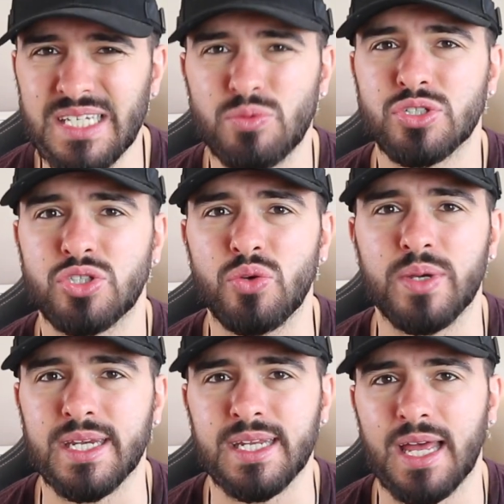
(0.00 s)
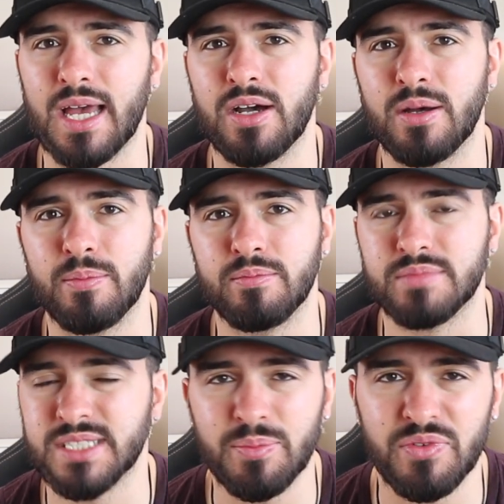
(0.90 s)
he was doing in that um,
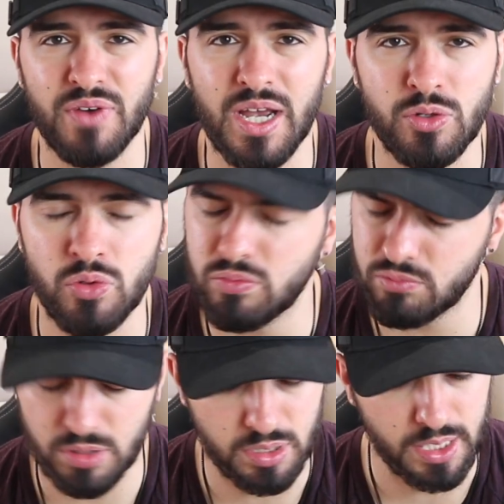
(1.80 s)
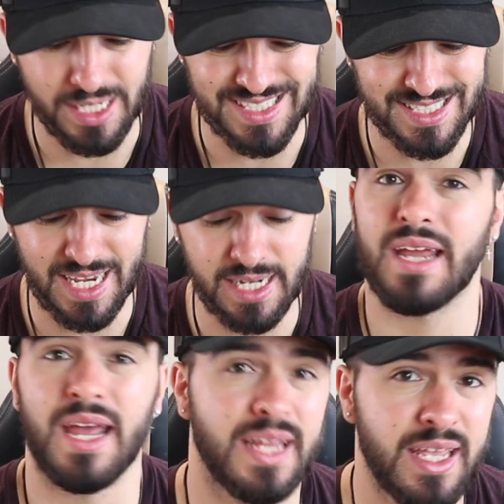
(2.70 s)
semi-final insane.
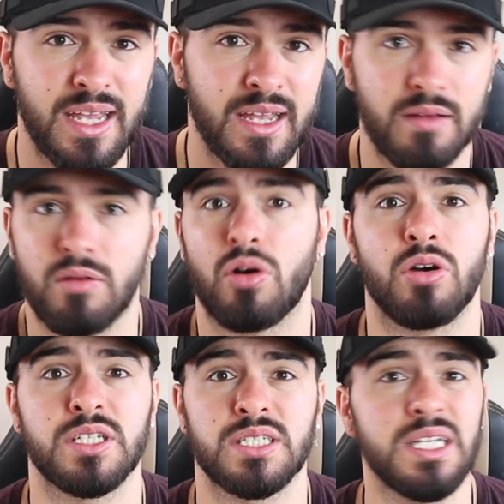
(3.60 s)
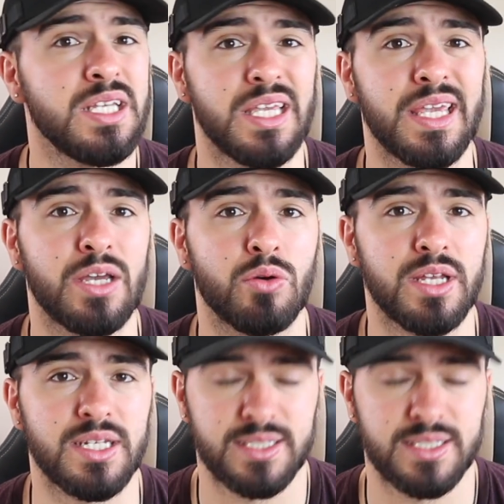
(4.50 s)
And he, honestly, equally